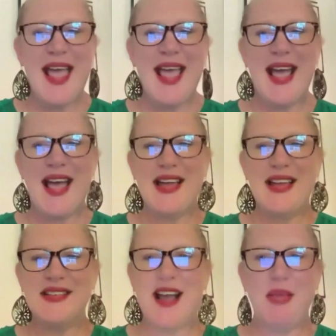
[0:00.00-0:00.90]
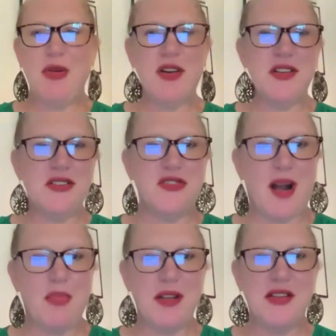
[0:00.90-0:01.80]
And I'm going to
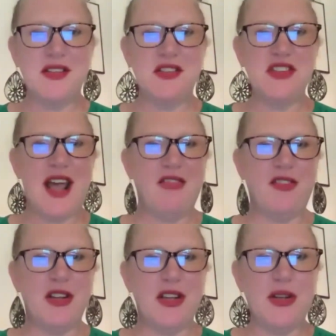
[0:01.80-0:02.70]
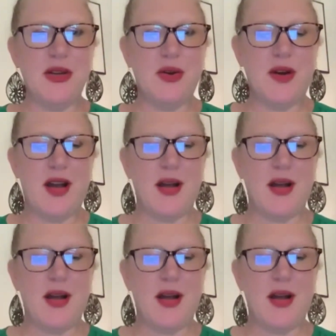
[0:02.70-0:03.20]
drop into the chat for you